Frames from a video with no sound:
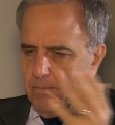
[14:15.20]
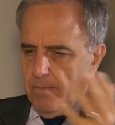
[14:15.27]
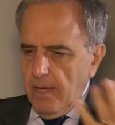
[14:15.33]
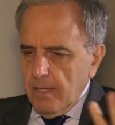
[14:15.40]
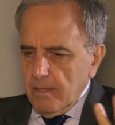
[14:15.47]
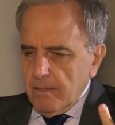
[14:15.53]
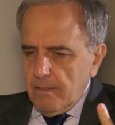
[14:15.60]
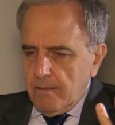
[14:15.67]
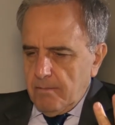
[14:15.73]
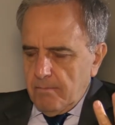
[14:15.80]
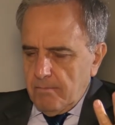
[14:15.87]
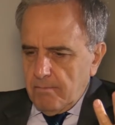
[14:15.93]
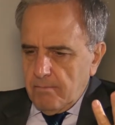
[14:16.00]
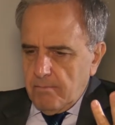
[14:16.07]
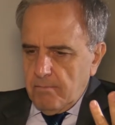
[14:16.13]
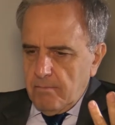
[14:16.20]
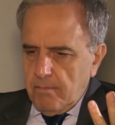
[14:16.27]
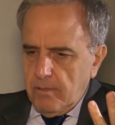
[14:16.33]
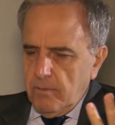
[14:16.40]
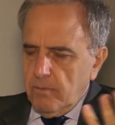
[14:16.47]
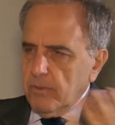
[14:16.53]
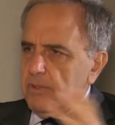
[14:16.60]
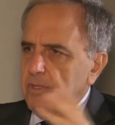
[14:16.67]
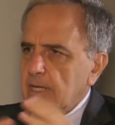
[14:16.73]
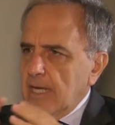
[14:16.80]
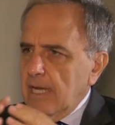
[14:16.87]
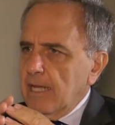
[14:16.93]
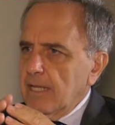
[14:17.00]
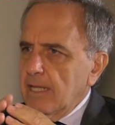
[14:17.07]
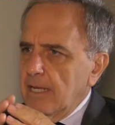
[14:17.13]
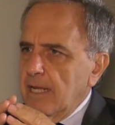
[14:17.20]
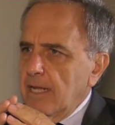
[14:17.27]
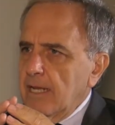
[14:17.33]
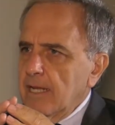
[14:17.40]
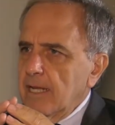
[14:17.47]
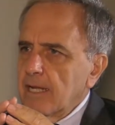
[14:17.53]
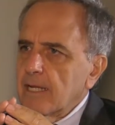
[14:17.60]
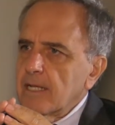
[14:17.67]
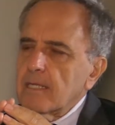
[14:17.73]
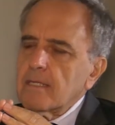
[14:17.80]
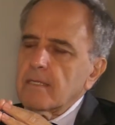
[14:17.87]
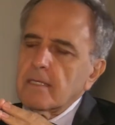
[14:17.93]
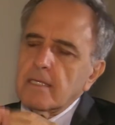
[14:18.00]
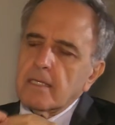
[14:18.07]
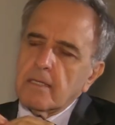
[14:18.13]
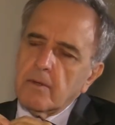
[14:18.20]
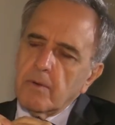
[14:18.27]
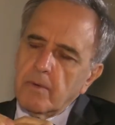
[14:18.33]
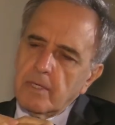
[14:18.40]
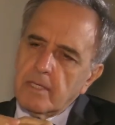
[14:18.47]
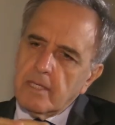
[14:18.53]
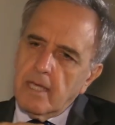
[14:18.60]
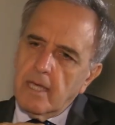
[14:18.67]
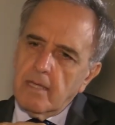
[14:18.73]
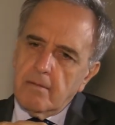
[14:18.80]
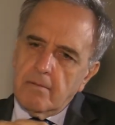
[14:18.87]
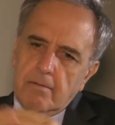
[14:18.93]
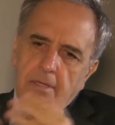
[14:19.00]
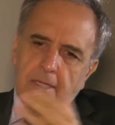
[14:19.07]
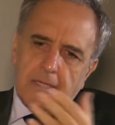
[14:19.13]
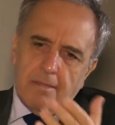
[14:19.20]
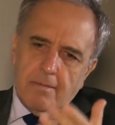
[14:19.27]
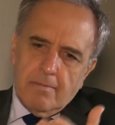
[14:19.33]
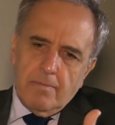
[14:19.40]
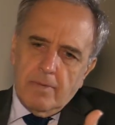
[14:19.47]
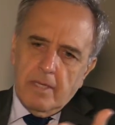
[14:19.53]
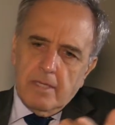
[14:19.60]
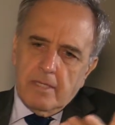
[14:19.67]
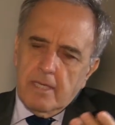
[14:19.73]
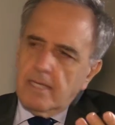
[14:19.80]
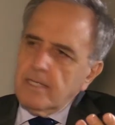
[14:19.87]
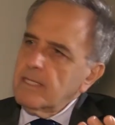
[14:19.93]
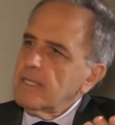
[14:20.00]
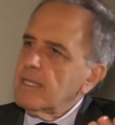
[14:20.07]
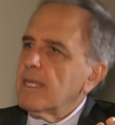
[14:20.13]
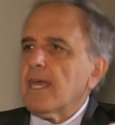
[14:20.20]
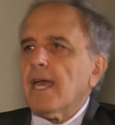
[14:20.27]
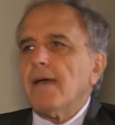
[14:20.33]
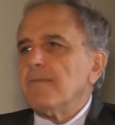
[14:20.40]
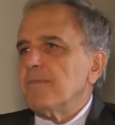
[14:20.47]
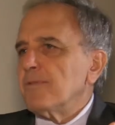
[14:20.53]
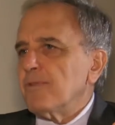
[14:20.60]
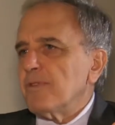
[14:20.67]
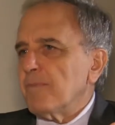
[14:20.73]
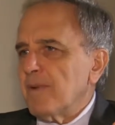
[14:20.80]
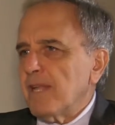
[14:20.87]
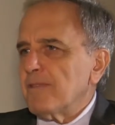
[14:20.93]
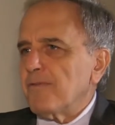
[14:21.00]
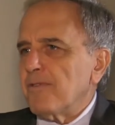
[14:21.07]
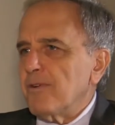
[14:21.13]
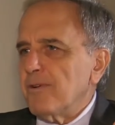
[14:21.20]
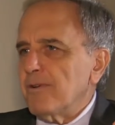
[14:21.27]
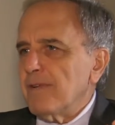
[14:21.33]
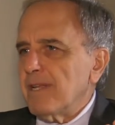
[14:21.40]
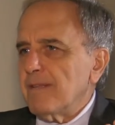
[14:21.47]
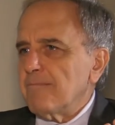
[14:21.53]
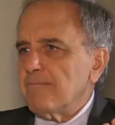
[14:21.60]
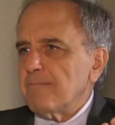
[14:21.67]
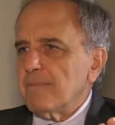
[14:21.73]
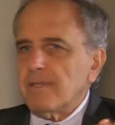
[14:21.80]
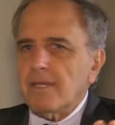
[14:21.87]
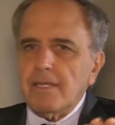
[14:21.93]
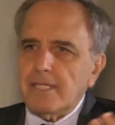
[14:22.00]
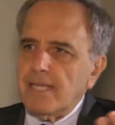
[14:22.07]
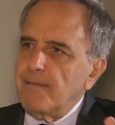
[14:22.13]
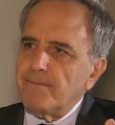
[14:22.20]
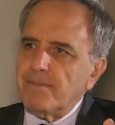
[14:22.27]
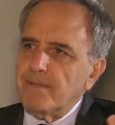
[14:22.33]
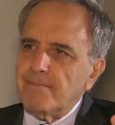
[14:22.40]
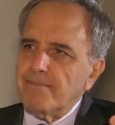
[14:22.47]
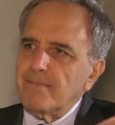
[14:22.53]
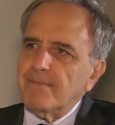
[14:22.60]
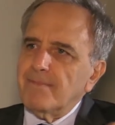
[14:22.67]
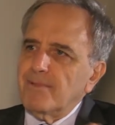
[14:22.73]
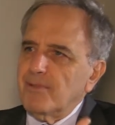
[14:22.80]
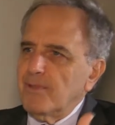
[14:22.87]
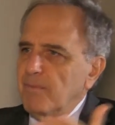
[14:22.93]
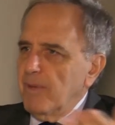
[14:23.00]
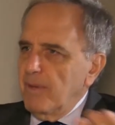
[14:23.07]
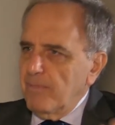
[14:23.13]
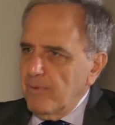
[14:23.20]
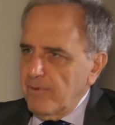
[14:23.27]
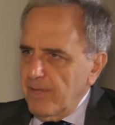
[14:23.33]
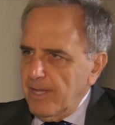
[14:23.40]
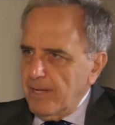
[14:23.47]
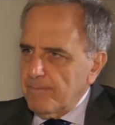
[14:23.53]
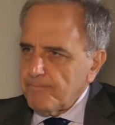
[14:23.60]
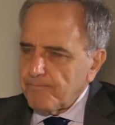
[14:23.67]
But he was the cardinal. We said, please just come to the platform and say something to the people here.